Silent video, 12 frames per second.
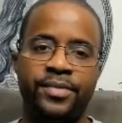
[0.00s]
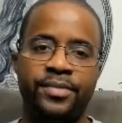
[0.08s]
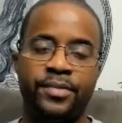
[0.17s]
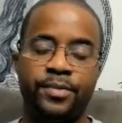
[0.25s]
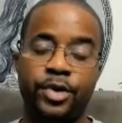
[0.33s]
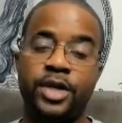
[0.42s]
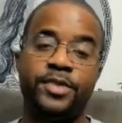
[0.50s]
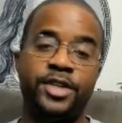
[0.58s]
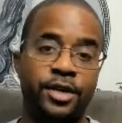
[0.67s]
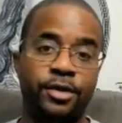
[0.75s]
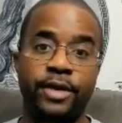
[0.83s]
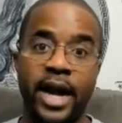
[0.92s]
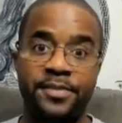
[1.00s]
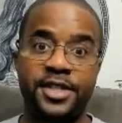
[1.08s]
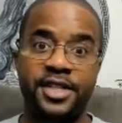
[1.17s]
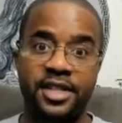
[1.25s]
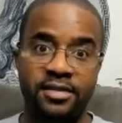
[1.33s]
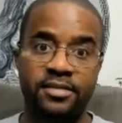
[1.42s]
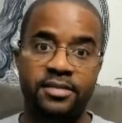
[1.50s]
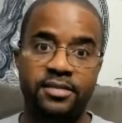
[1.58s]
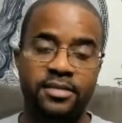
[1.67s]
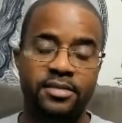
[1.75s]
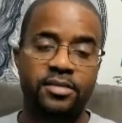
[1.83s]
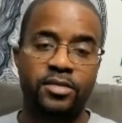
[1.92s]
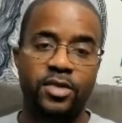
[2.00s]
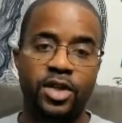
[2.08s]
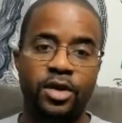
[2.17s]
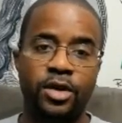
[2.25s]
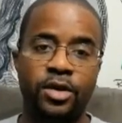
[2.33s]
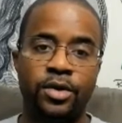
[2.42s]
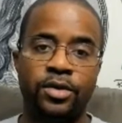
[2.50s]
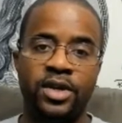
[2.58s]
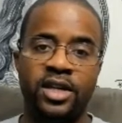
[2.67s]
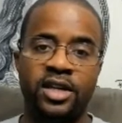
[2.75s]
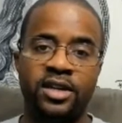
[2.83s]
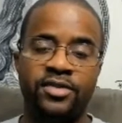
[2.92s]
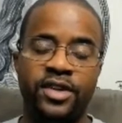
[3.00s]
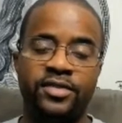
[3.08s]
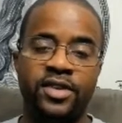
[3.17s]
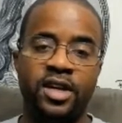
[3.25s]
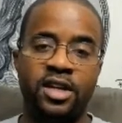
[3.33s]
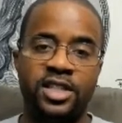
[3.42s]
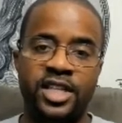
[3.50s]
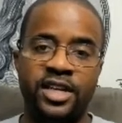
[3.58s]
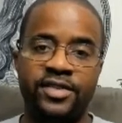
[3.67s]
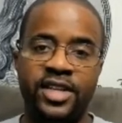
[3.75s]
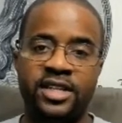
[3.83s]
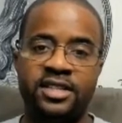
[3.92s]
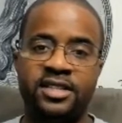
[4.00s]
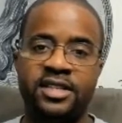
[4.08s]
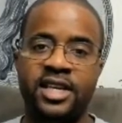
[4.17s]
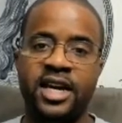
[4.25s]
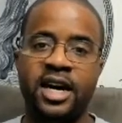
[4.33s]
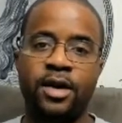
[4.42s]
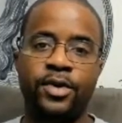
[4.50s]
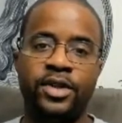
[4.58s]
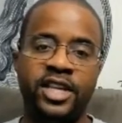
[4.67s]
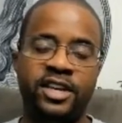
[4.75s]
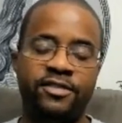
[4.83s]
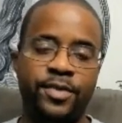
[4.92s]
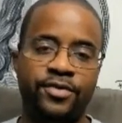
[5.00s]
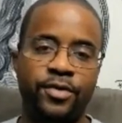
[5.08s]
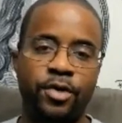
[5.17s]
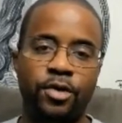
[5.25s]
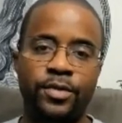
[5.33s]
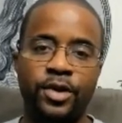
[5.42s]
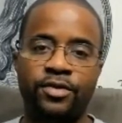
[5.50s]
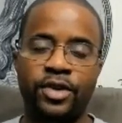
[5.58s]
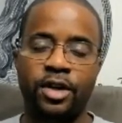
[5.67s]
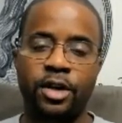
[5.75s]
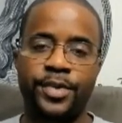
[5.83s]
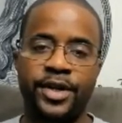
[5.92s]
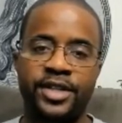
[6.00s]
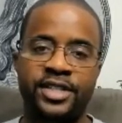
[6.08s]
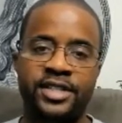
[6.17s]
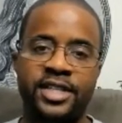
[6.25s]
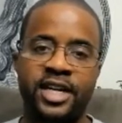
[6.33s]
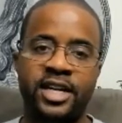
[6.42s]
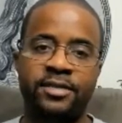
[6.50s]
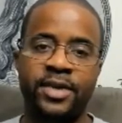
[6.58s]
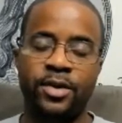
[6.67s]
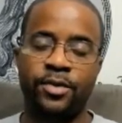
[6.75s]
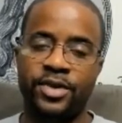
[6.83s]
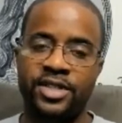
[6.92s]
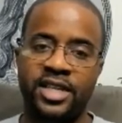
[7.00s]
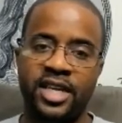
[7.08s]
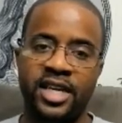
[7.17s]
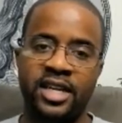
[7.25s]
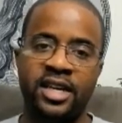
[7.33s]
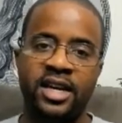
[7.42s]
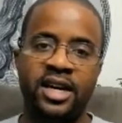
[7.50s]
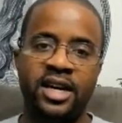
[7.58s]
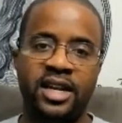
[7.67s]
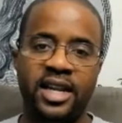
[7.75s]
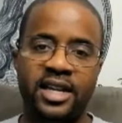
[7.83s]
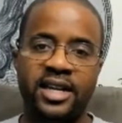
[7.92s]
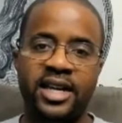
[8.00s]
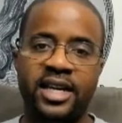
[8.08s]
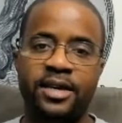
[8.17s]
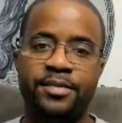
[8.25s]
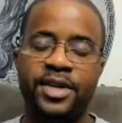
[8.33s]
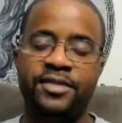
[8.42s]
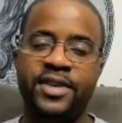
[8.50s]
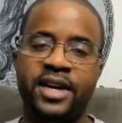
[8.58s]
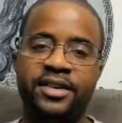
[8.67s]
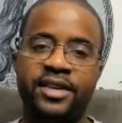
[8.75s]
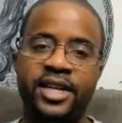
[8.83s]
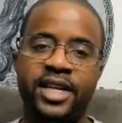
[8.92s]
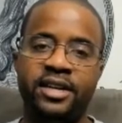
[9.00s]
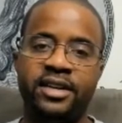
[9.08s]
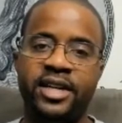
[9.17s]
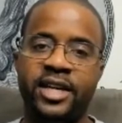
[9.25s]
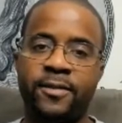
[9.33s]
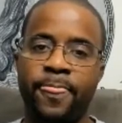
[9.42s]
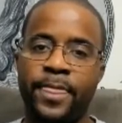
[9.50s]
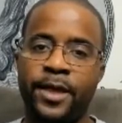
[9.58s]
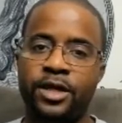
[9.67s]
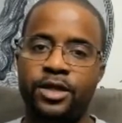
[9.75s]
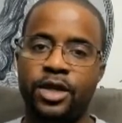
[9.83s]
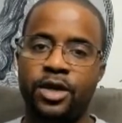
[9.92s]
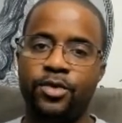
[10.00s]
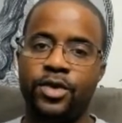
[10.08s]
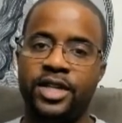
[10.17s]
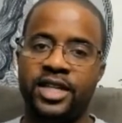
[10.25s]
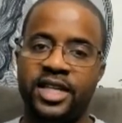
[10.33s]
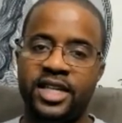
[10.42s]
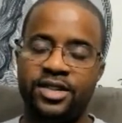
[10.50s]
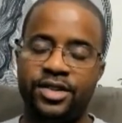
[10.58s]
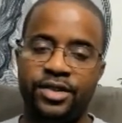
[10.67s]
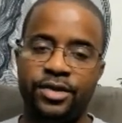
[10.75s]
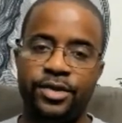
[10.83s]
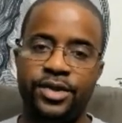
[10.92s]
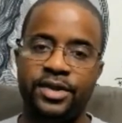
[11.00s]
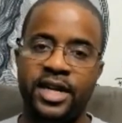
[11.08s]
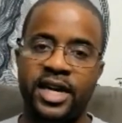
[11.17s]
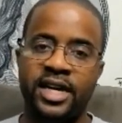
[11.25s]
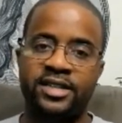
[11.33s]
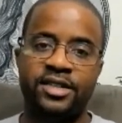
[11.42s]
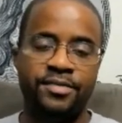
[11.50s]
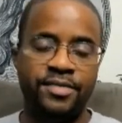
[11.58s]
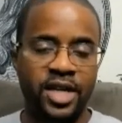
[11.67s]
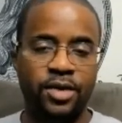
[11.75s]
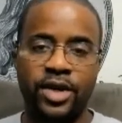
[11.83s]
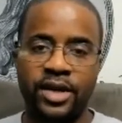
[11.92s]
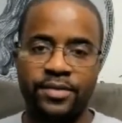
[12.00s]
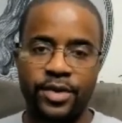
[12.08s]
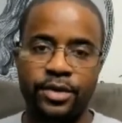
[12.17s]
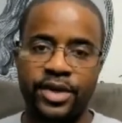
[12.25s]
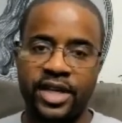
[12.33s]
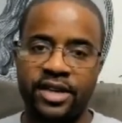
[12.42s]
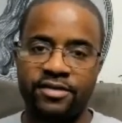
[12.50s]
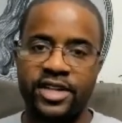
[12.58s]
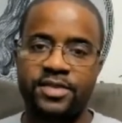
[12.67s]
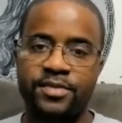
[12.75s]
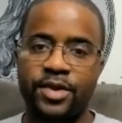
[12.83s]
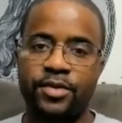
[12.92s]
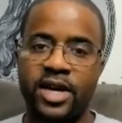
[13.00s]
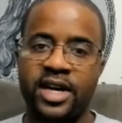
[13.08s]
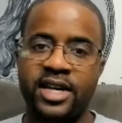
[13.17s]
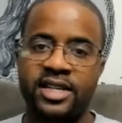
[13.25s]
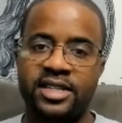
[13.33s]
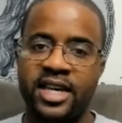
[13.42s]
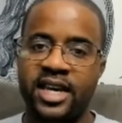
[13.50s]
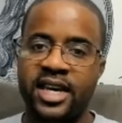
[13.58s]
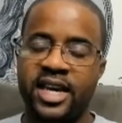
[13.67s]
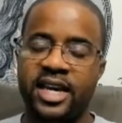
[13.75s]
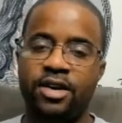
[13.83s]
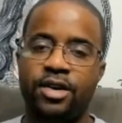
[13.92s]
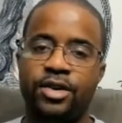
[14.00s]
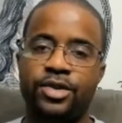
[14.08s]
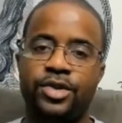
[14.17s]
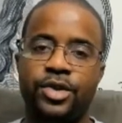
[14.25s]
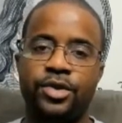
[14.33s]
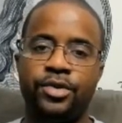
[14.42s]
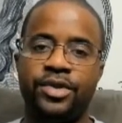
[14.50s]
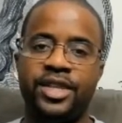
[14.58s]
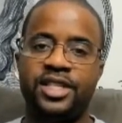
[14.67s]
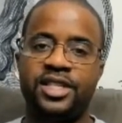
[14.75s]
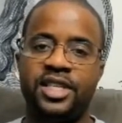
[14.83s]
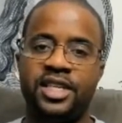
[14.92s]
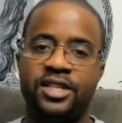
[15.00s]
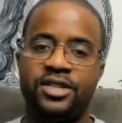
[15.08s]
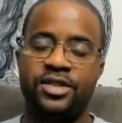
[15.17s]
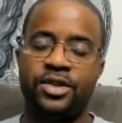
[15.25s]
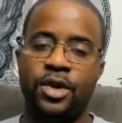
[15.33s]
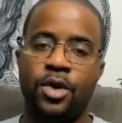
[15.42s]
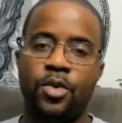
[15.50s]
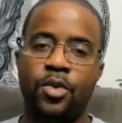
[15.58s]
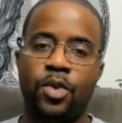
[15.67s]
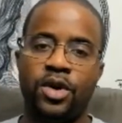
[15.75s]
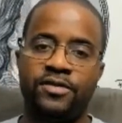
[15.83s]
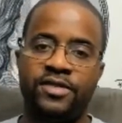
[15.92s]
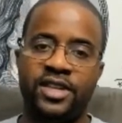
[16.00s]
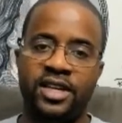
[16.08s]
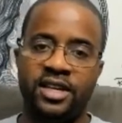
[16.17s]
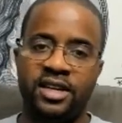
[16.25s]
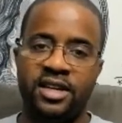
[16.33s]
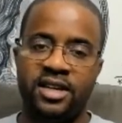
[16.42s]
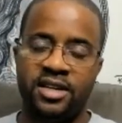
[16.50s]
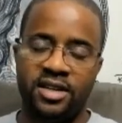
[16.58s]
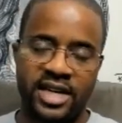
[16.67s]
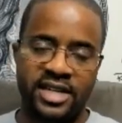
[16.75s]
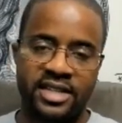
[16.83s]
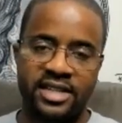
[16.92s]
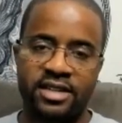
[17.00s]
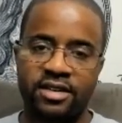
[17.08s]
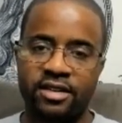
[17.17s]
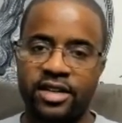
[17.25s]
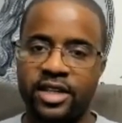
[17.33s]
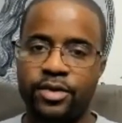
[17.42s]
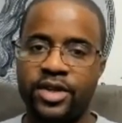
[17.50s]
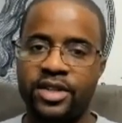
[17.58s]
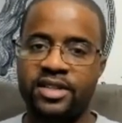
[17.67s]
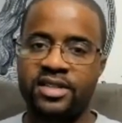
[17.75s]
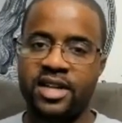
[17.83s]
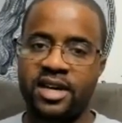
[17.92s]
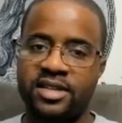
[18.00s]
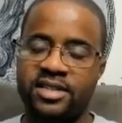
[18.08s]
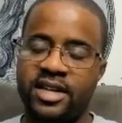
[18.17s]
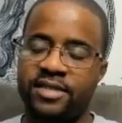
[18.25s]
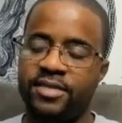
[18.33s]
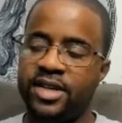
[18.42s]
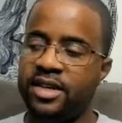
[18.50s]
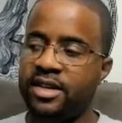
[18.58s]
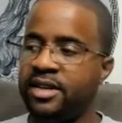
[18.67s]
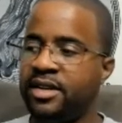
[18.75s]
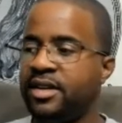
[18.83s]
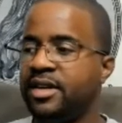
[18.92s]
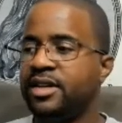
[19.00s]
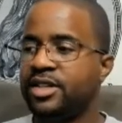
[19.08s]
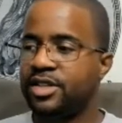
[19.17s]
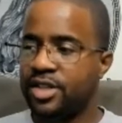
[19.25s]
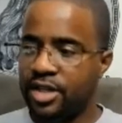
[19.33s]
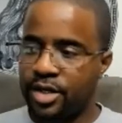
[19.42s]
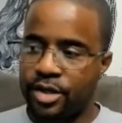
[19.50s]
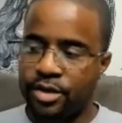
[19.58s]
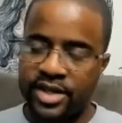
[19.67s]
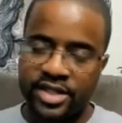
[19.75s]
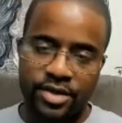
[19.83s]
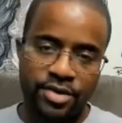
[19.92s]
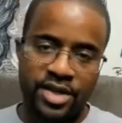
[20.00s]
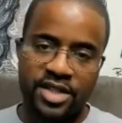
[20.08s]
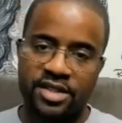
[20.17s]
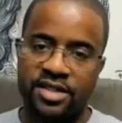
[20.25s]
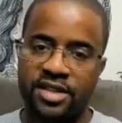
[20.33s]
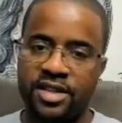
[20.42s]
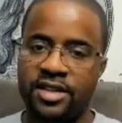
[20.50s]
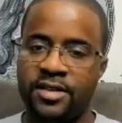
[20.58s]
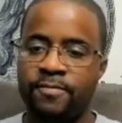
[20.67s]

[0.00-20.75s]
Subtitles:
pretty much their rap sheet, of longevity, and see how well they've performed over long periods of time. And once again, a lot of that can be found on the internet. So I wanted to introduce you guys to me and what I'm doing investment wise. And also, this is one of the, as I said earlier, one of the stocks that I'm in, Sunoco. As you can see,